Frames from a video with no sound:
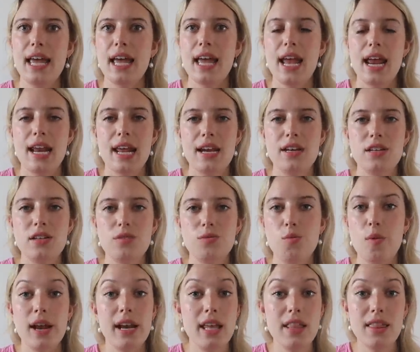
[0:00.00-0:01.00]
and I just
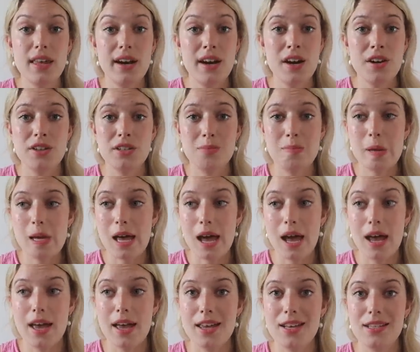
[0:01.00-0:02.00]
went in there just
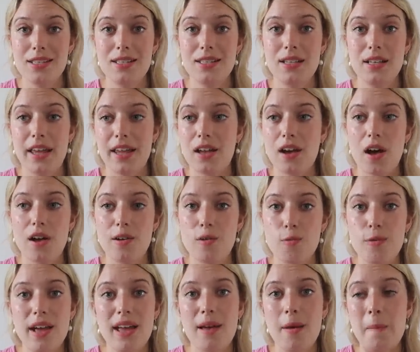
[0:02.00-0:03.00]
because, like on a
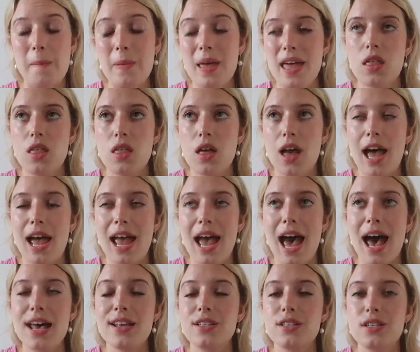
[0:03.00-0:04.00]
whim. I
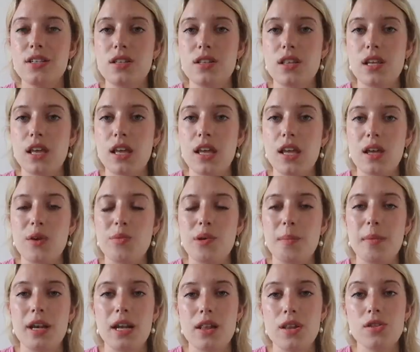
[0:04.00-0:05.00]
asked the
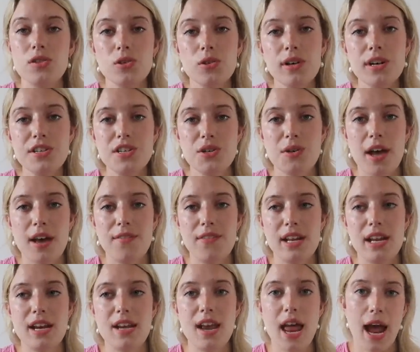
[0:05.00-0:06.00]
woman in the store, do you have
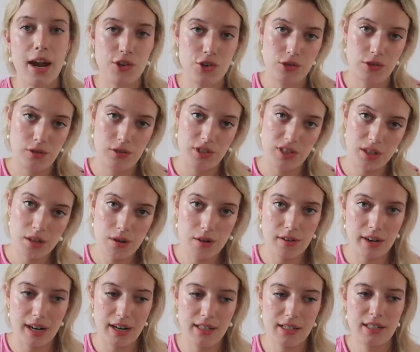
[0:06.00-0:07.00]
any natural
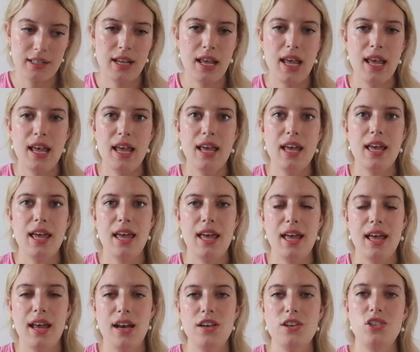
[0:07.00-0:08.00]
deodorant?
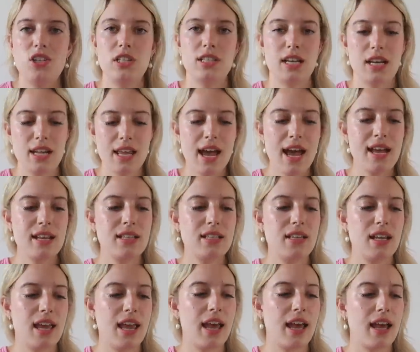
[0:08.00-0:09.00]
And she said yes,
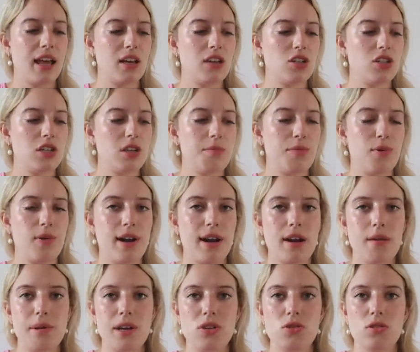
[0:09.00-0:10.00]
and she
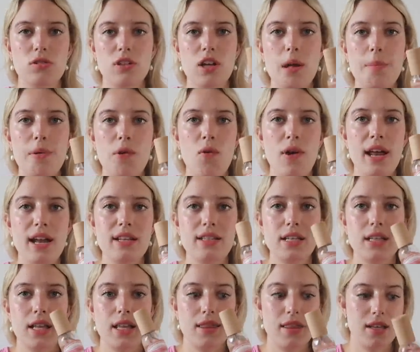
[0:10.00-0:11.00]
pointed me to a couple ones,
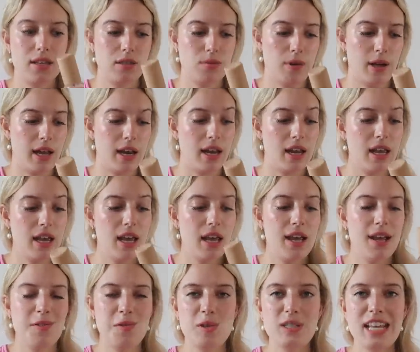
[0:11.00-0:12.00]
and then this one,
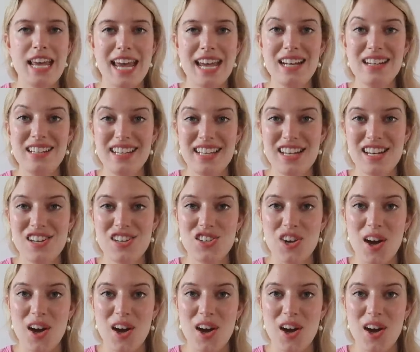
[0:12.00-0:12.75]
it was eighteen